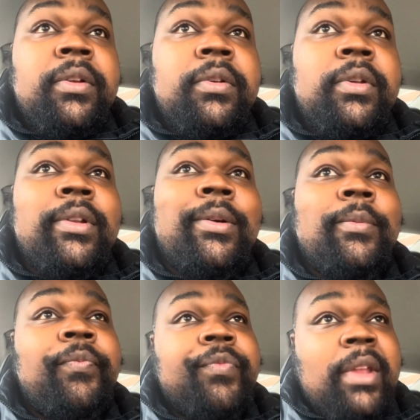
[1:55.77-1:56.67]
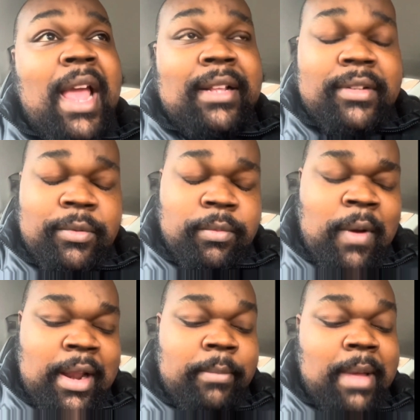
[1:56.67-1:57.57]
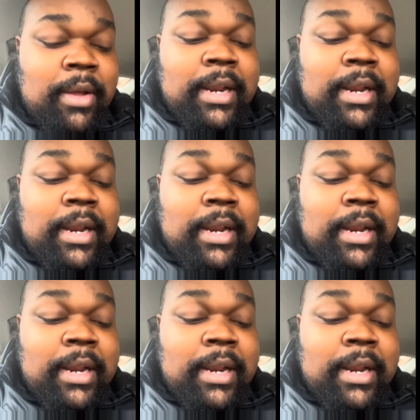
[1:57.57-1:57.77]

you know, has the right amount.